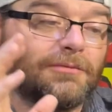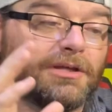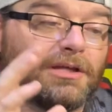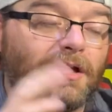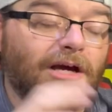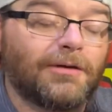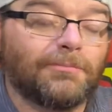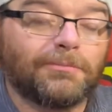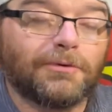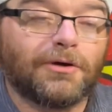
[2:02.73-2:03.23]

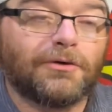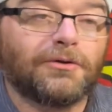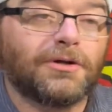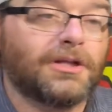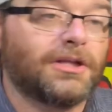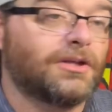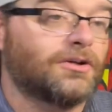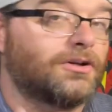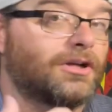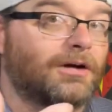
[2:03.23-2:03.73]
me upload
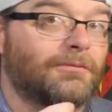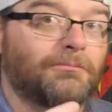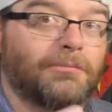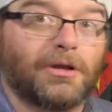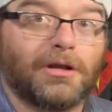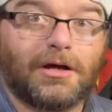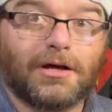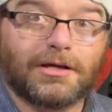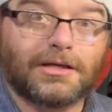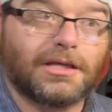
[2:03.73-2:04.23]
it. You're not
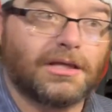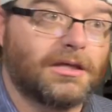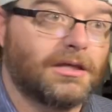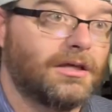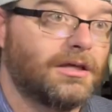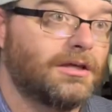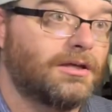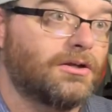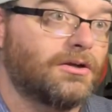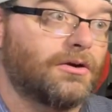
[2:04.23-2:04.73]
blocking
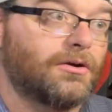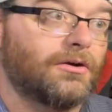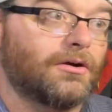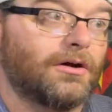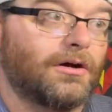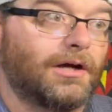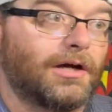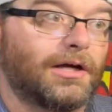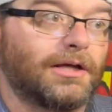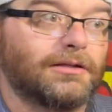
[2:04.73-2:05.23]
it. You're
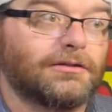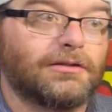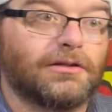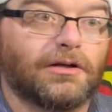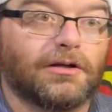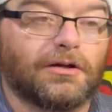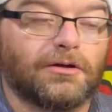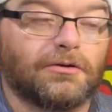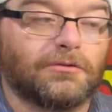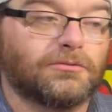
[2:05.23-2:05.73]
not,
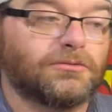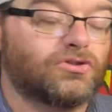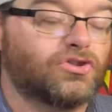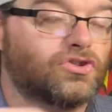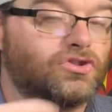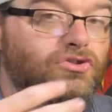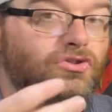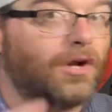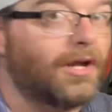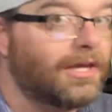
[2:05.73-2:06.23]
you know,
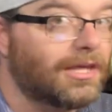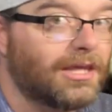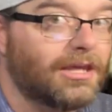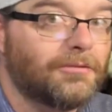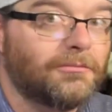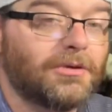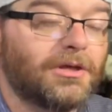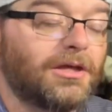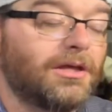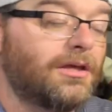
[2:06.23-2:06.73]

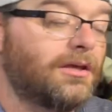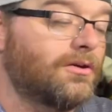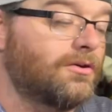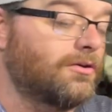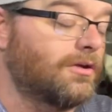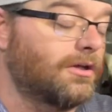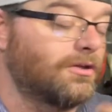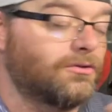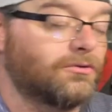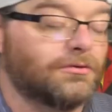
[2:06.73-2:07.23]
striking me.
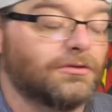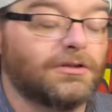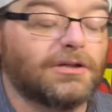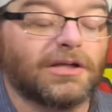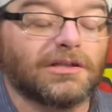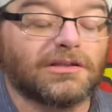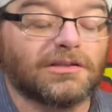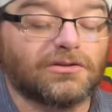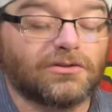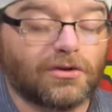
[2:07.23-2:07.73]
You're not doing
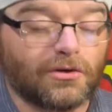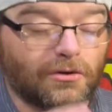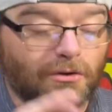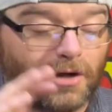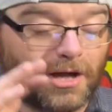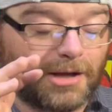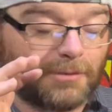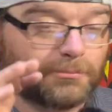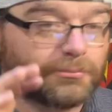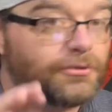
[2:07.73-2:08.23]
nothing. So
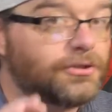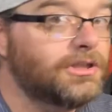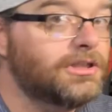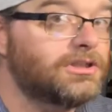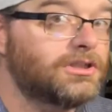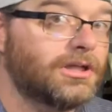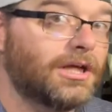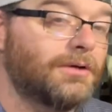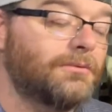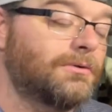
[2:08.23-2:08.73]
I
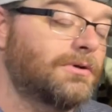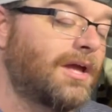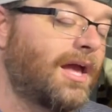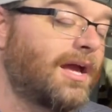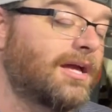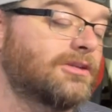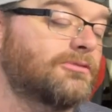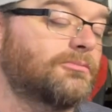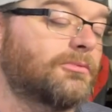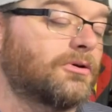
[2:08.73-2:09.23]
appreciate what
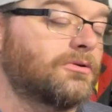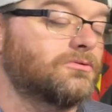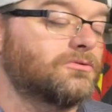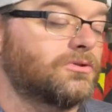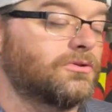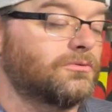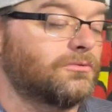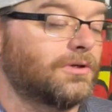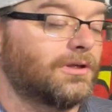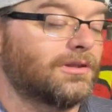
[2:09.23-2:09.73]

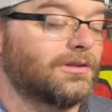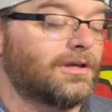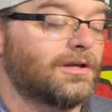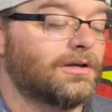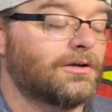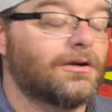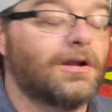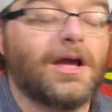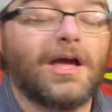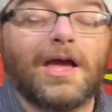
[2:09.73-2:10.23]
Hasbro's doing
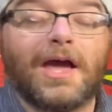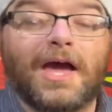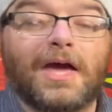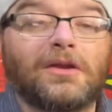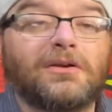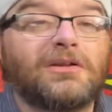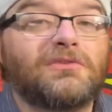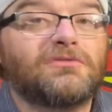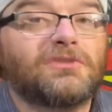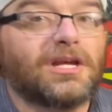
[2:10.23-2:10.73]
there.
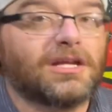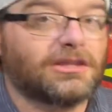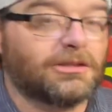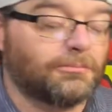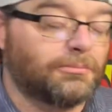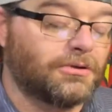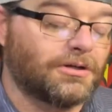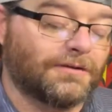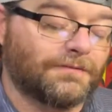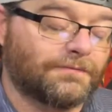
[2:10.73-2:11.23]
I don't even have
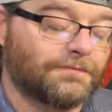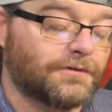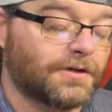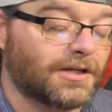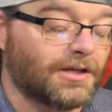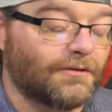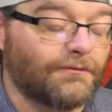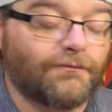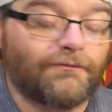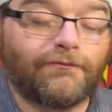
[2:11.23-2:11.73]
to put a
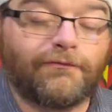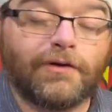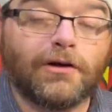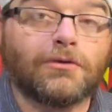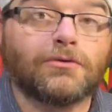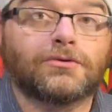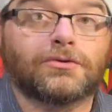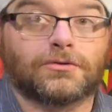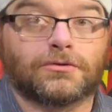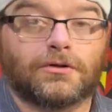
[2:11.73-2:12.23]
freaking
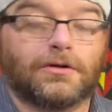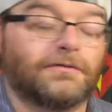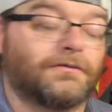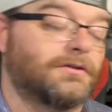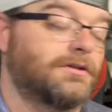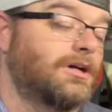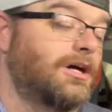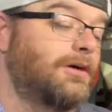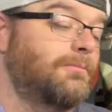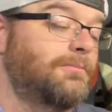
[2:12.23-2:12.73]
filter
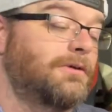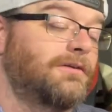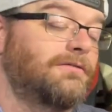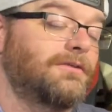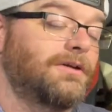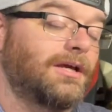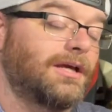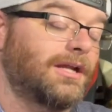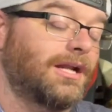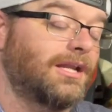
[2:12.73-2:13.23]
over top
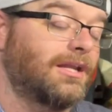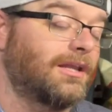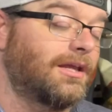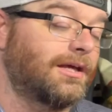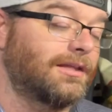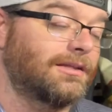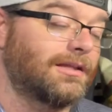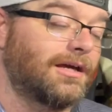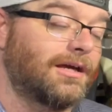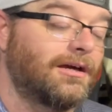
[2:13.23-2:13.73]
of it, and I
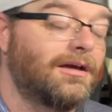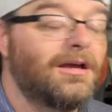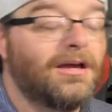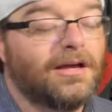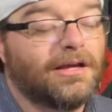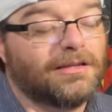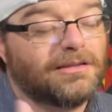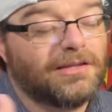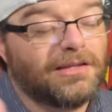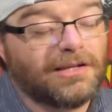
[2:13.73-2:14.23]
like that.
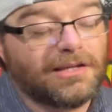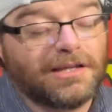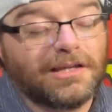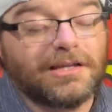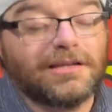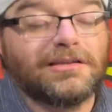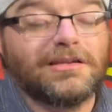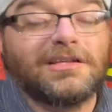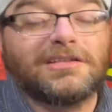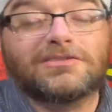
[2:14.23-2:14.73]
Then
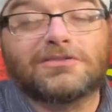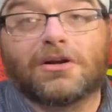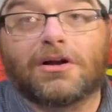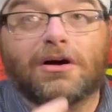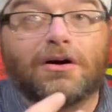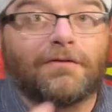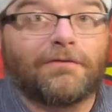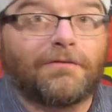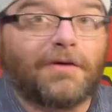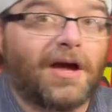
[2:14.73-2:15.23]
again, these are
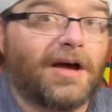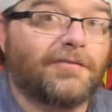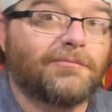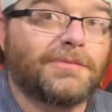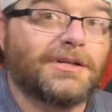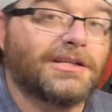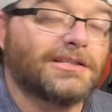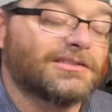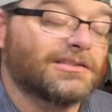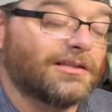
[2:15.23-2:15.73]
all 5
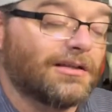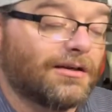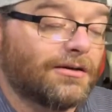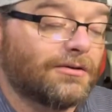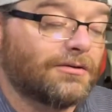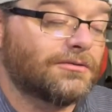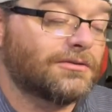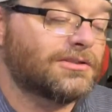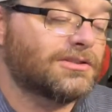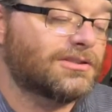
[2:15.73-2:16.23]
minutes
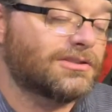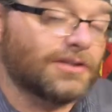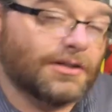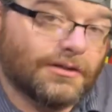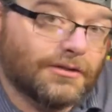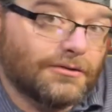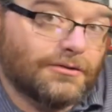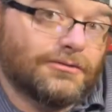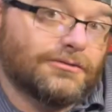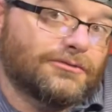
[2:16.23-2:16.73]
long,
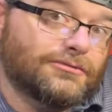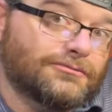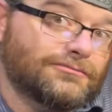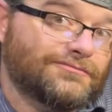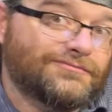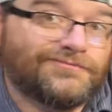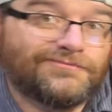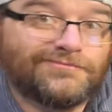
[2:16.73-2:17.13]
so